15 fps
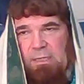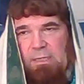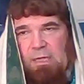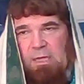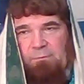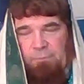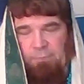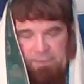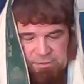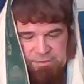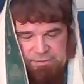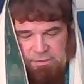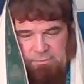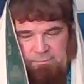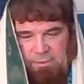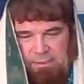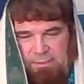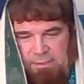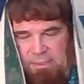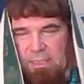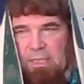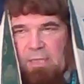God, for Yeshua.
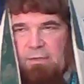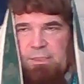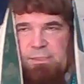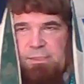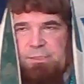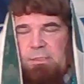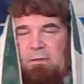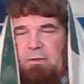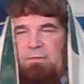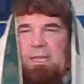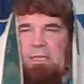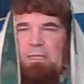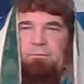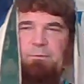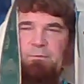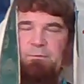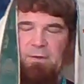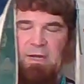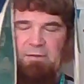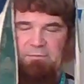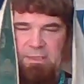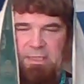Yeshua, thank you for
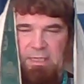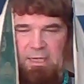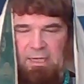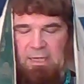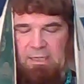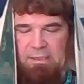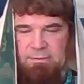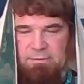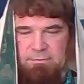Father God